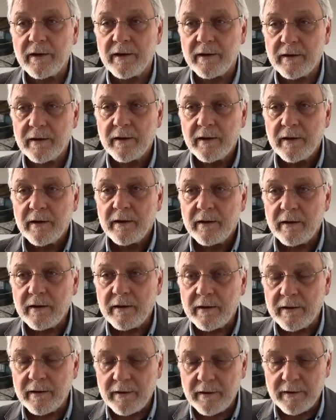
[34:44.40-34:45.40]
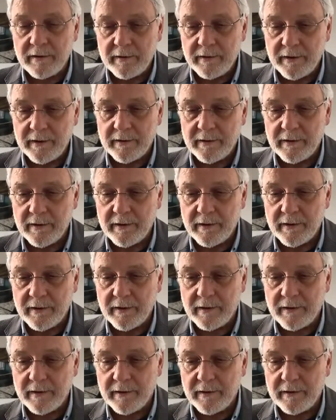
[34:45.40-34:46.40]
really
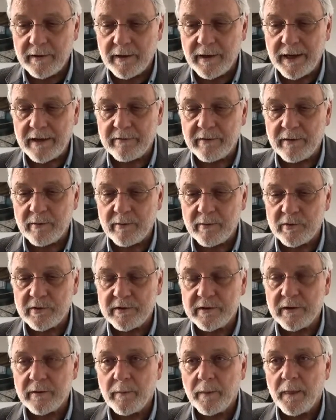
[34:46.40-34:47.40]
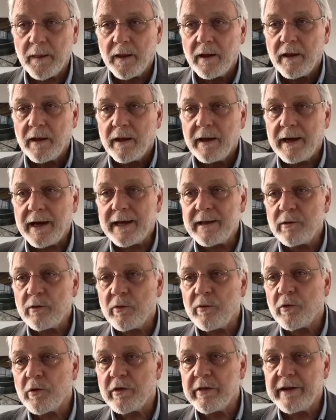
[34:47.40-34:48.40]
in life, I would say.
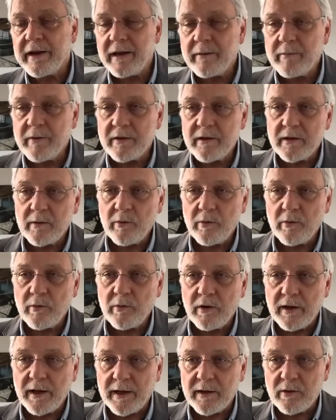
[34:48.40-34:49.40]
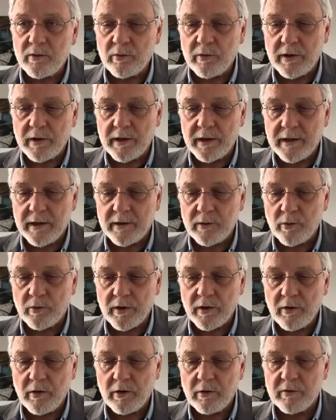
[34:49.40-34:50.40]
And the fourth element that I would like to
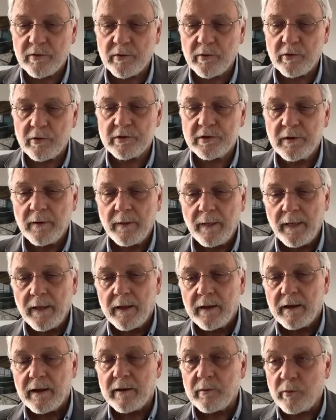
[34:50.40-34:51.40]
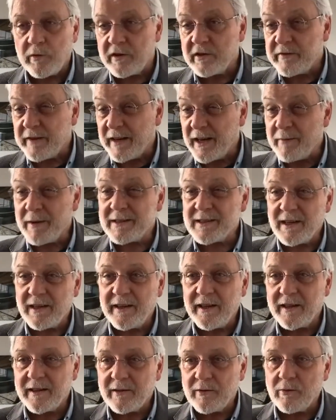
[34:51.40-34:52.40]
recall, of course, which is very
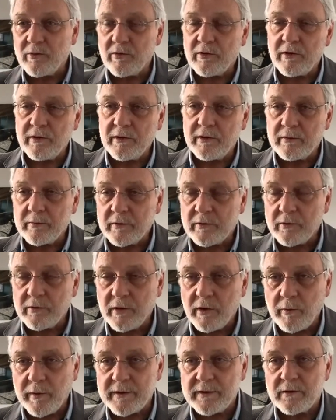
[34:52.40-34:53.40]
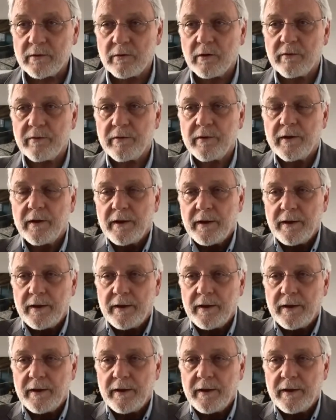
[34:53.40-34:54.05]
much linked to the, you know, to the question of